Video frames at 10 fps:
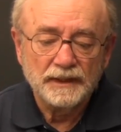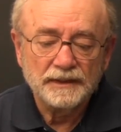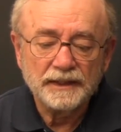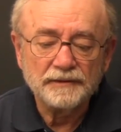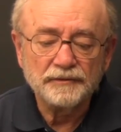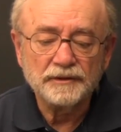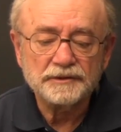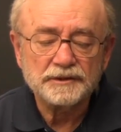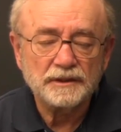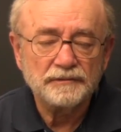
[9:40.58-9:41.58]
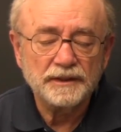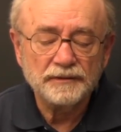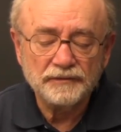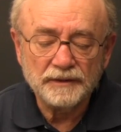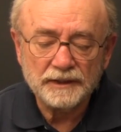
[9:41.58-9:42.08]
The
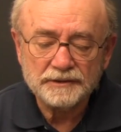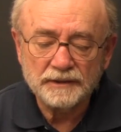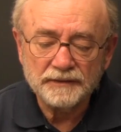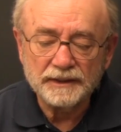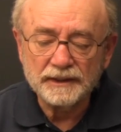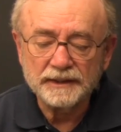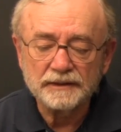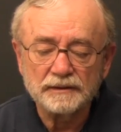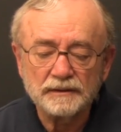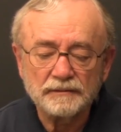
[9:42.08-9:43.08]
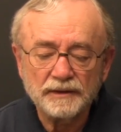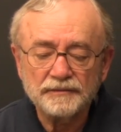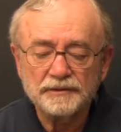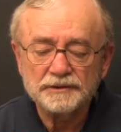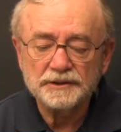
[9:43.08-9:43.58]
influx of illegal
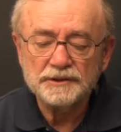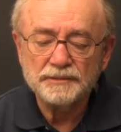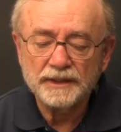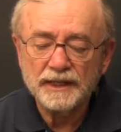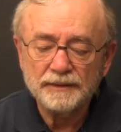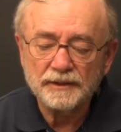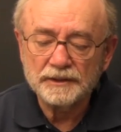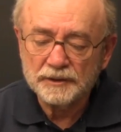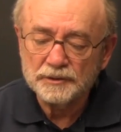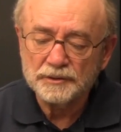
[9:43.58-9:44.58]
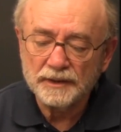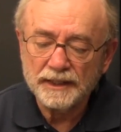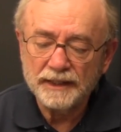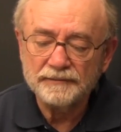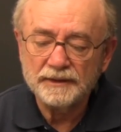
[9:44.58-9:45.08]
refugees became
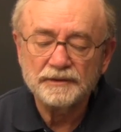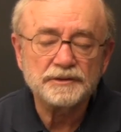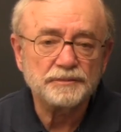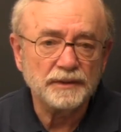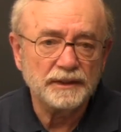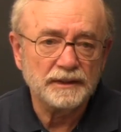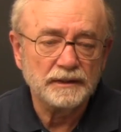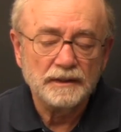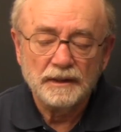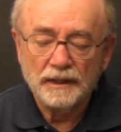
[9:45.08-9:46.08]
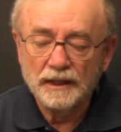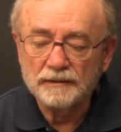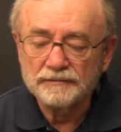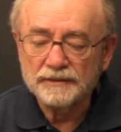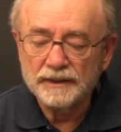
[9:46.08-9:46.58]
unusually heavy in the spring
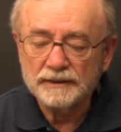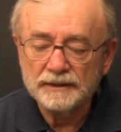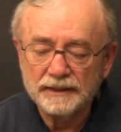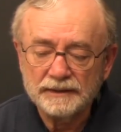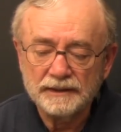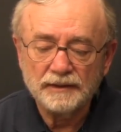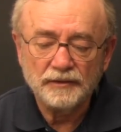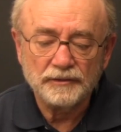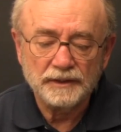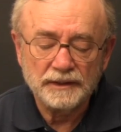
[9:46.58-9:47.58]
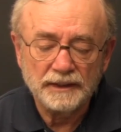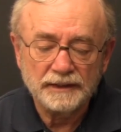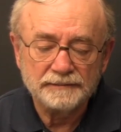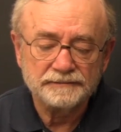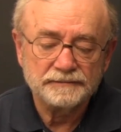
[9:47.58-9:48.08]
of
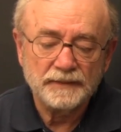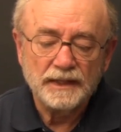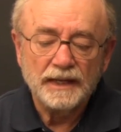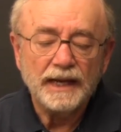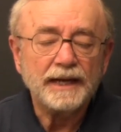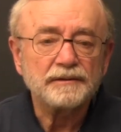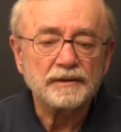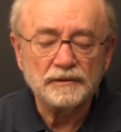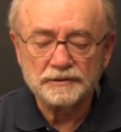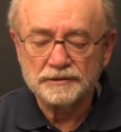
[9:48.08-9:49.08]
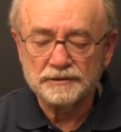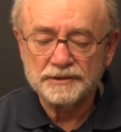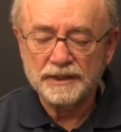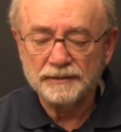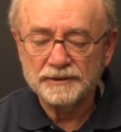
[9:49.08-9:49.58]
1939. Agricultural
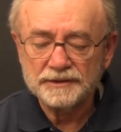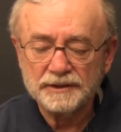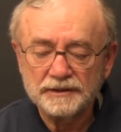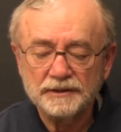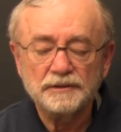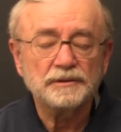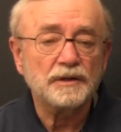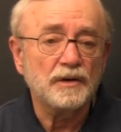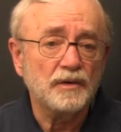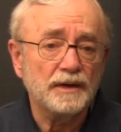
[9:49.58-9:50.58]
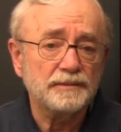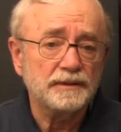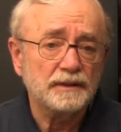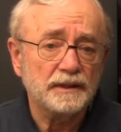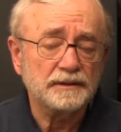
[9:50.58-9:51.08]
settlements continued to go up
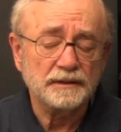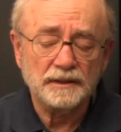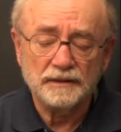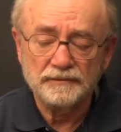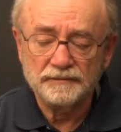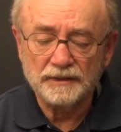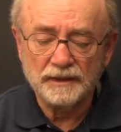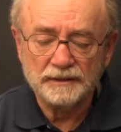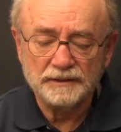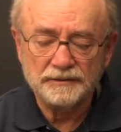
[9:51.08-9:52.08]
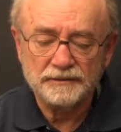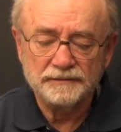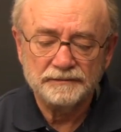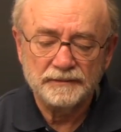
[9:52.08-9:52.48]
under the cover of darkness.